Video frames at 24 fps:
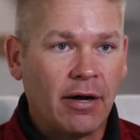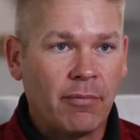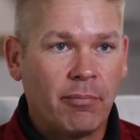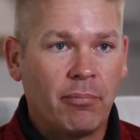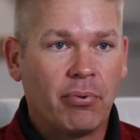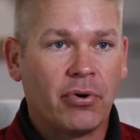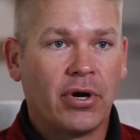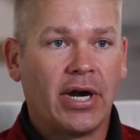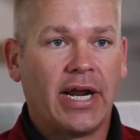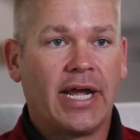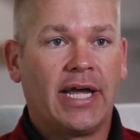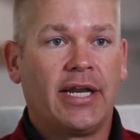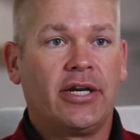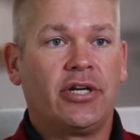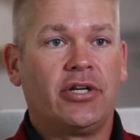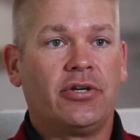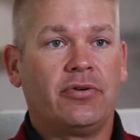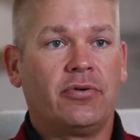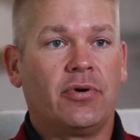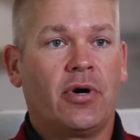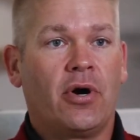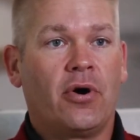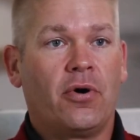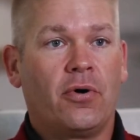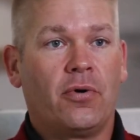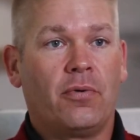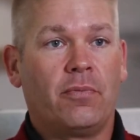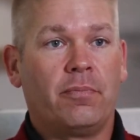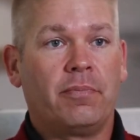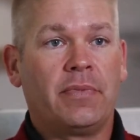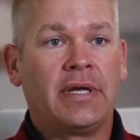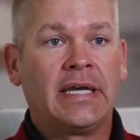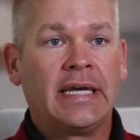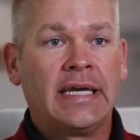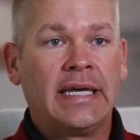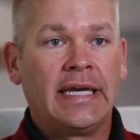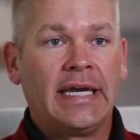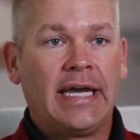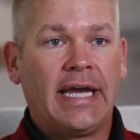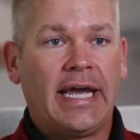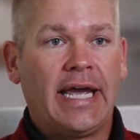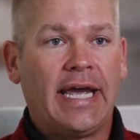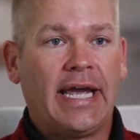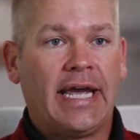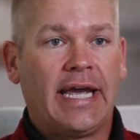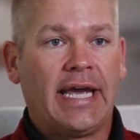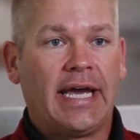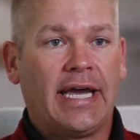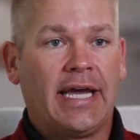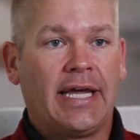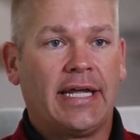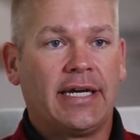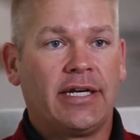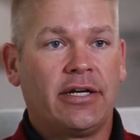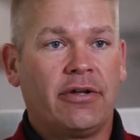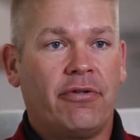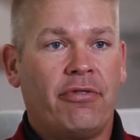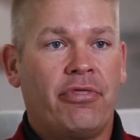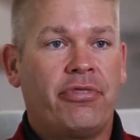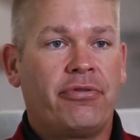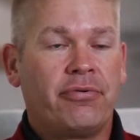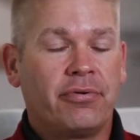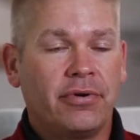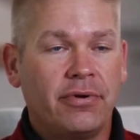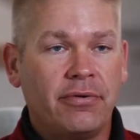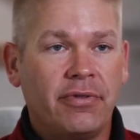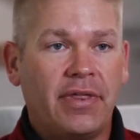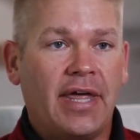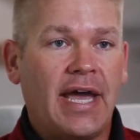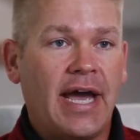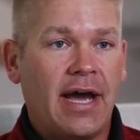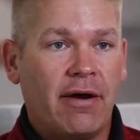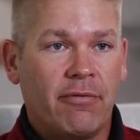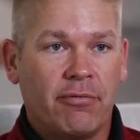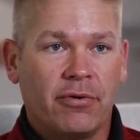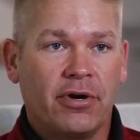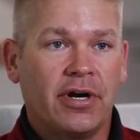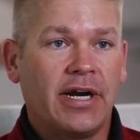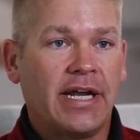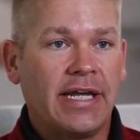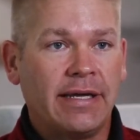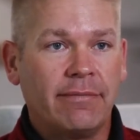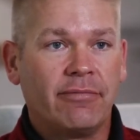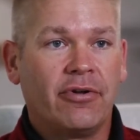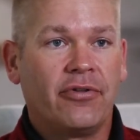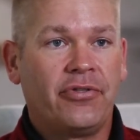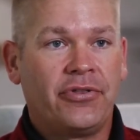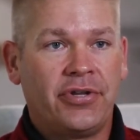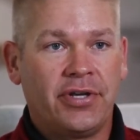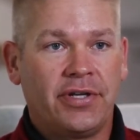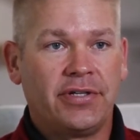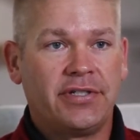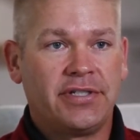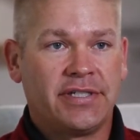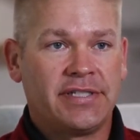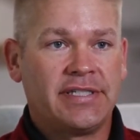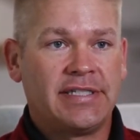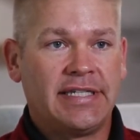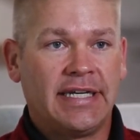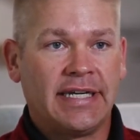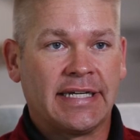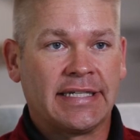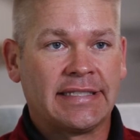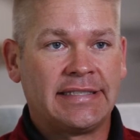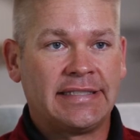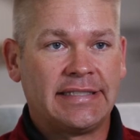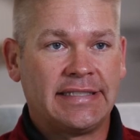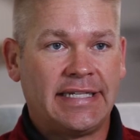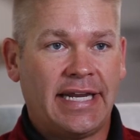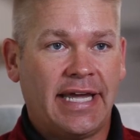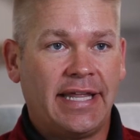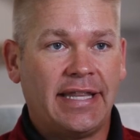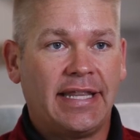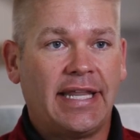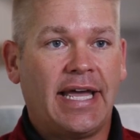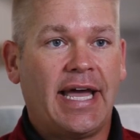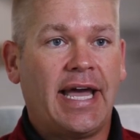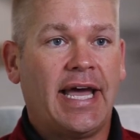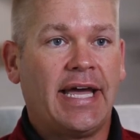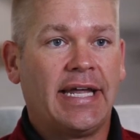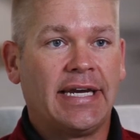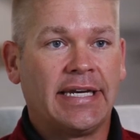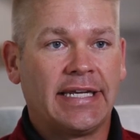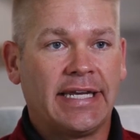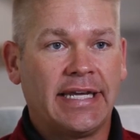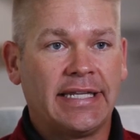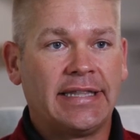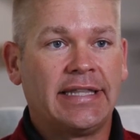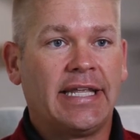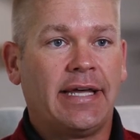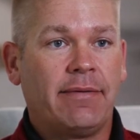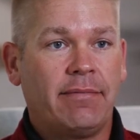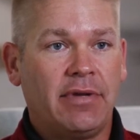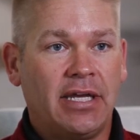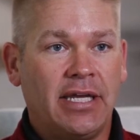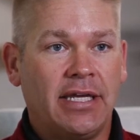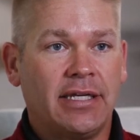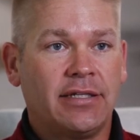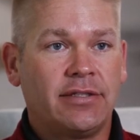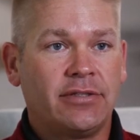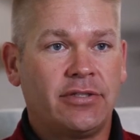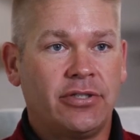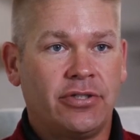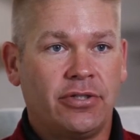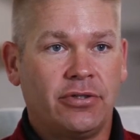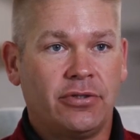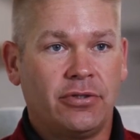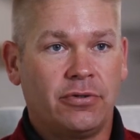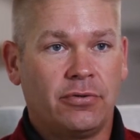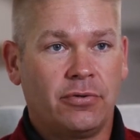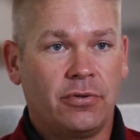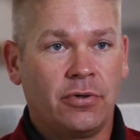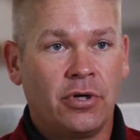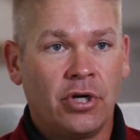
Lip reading: a brand new home, and through that we're able to just extend that and get them into